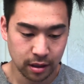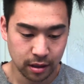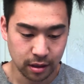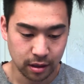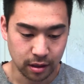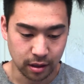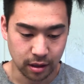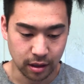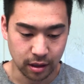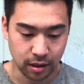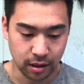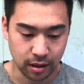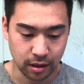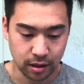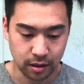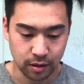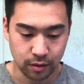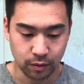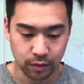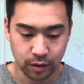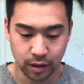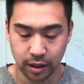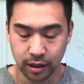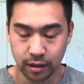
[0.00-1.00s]
And
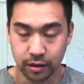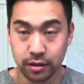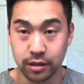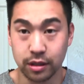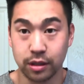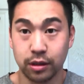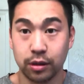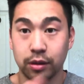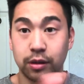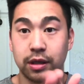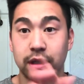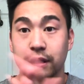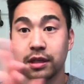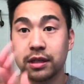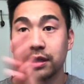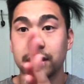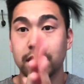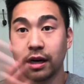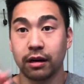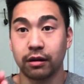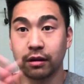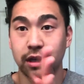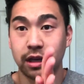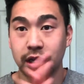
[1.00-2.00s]
then what I'll do
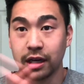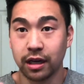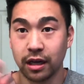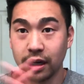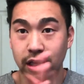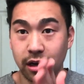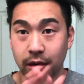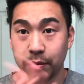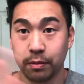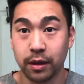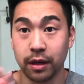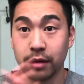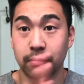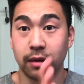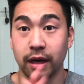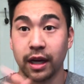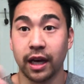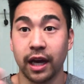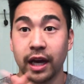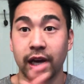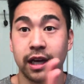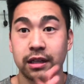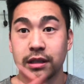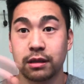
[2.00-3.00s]
is I'll heat it up in my
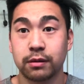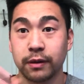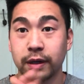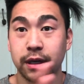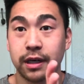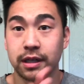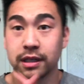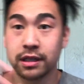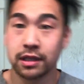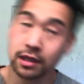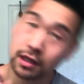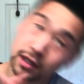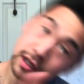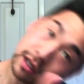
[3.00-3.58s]
hands first.